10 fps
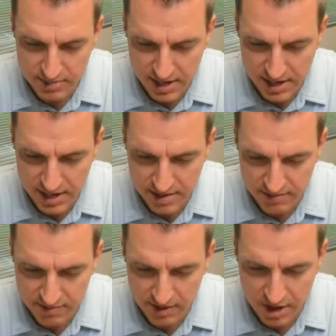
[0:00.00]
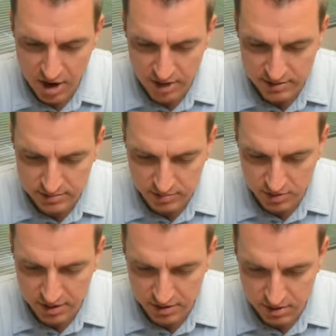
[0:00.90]
Man, I have an awesome
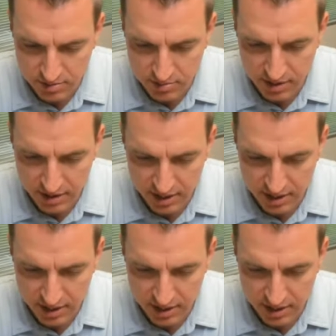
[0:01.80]
morning this morning.